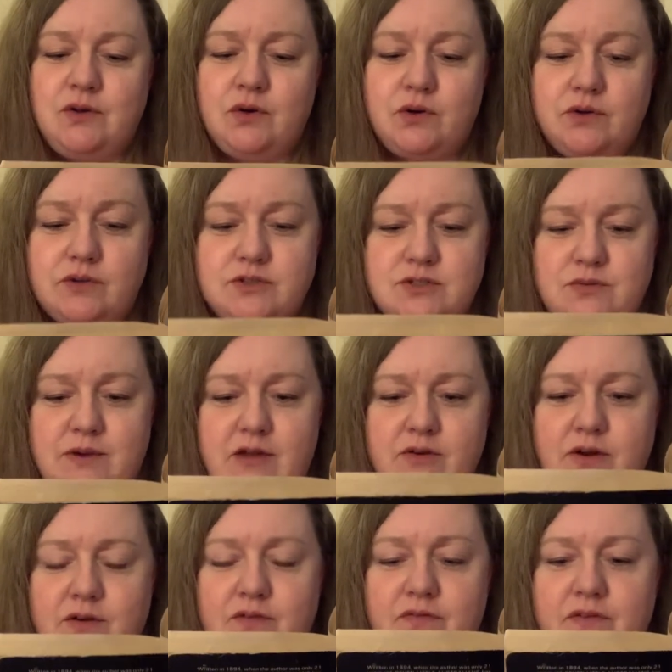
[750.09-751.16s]
curls around
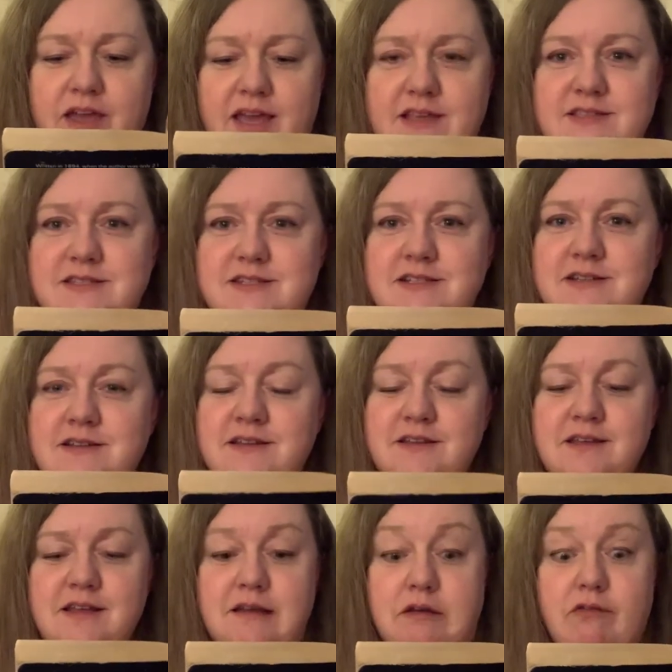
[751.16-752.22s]
her face.
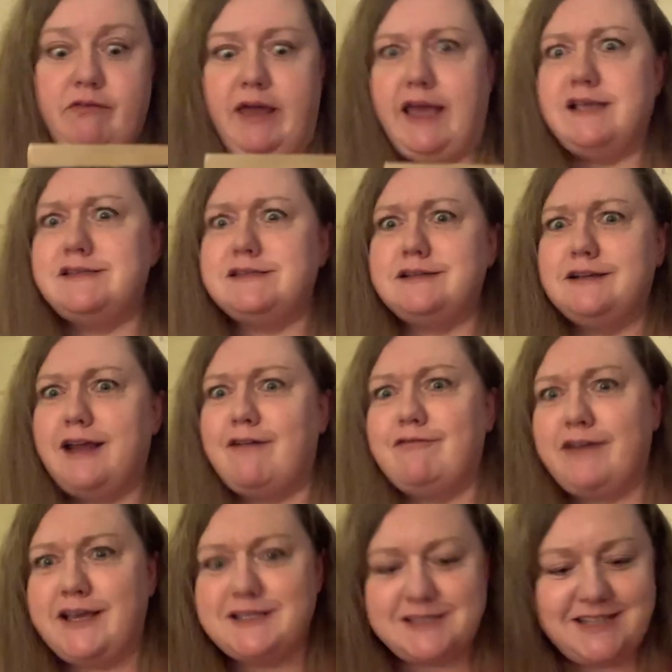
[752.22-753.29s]
Face, not
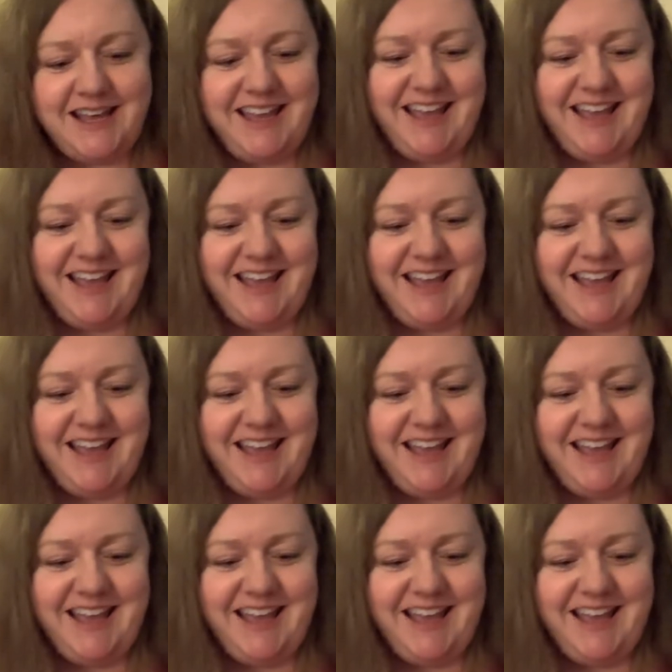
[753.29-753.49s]
face.